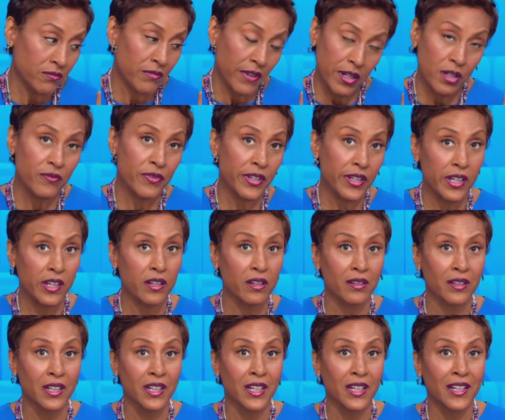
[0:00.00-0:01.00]
right over
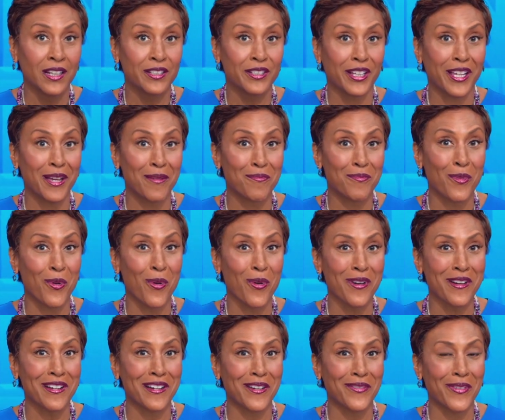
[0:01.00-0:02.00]
here to get
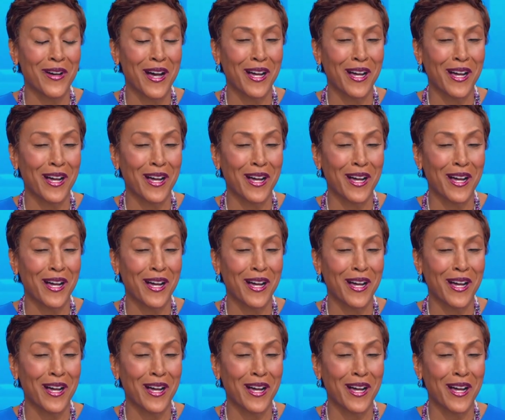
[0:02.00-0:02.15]
more of